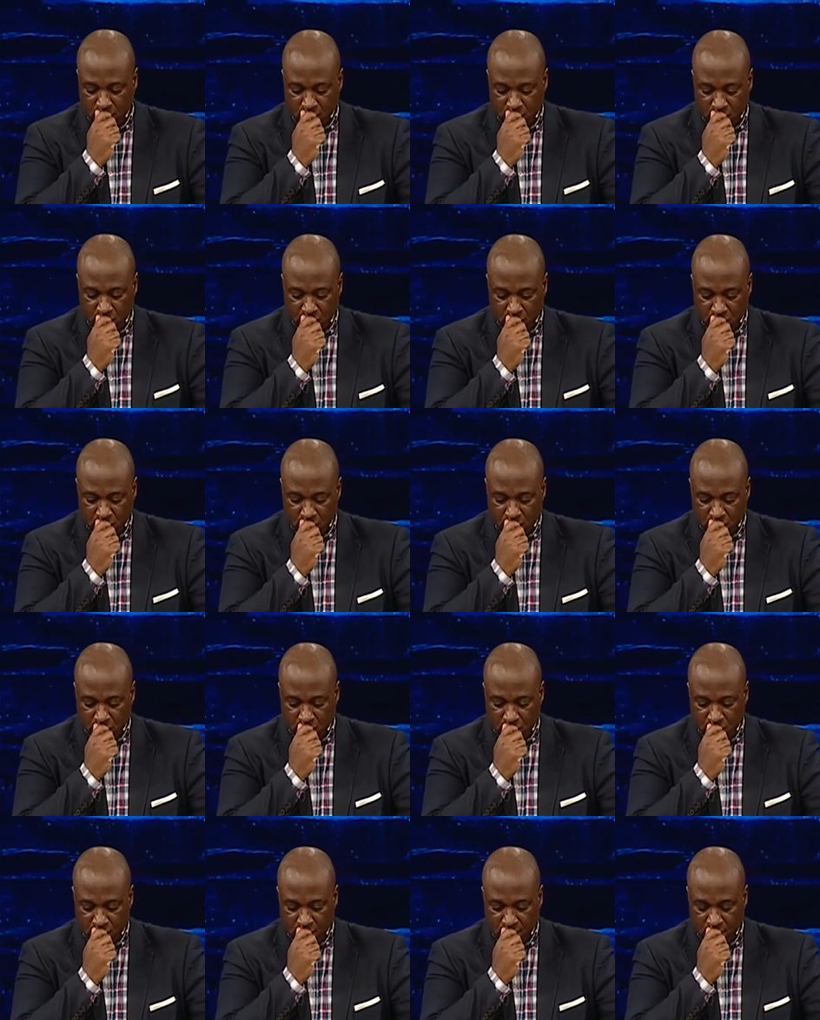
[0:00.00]

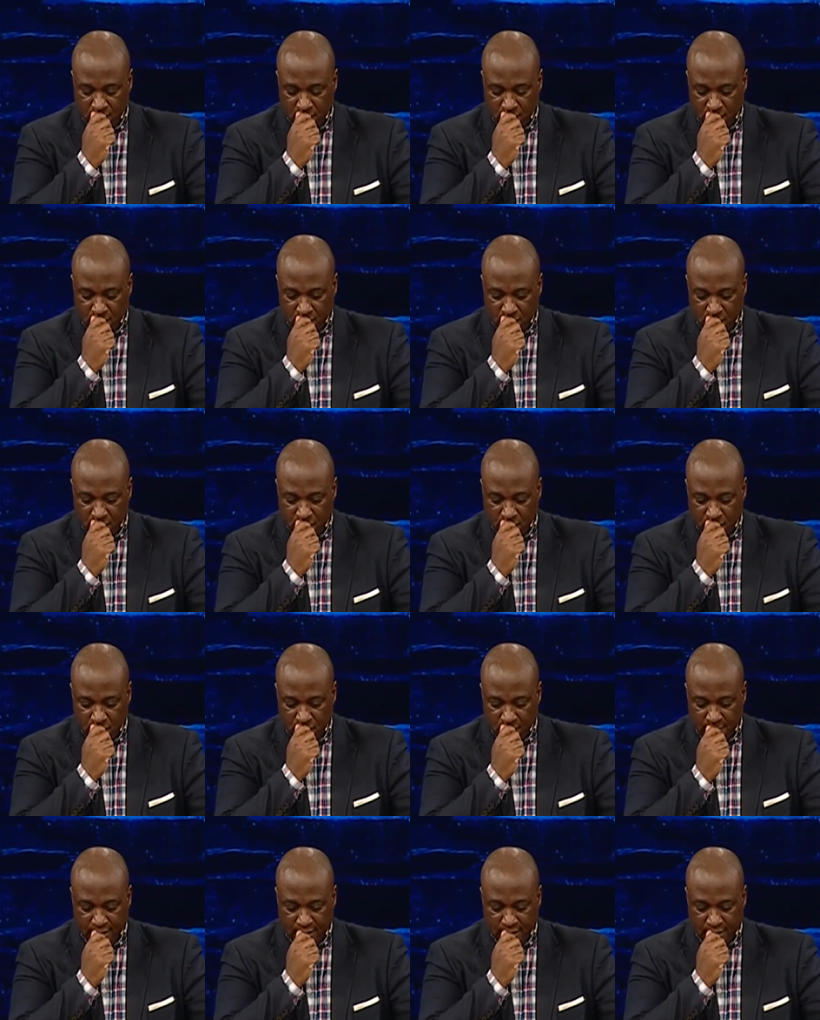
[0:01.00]
No one is speaking in this clip.